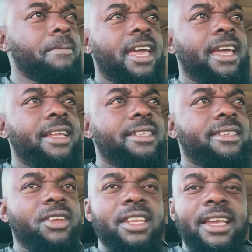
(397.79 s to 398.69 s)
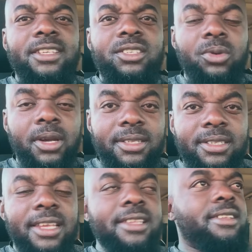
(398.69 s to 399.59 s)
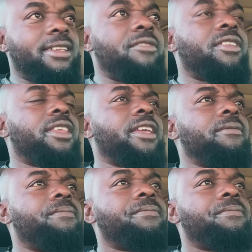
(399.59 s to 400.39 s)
and really nice toilet seats and everything.